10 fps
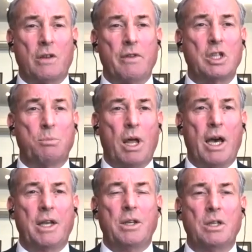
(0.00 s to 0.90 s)
I've
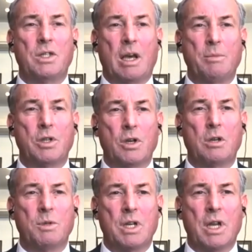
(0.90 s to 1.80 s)
explained, in some
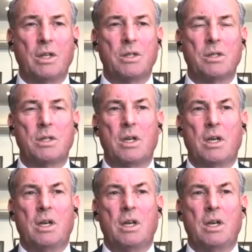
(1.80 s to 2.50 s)
circumstances,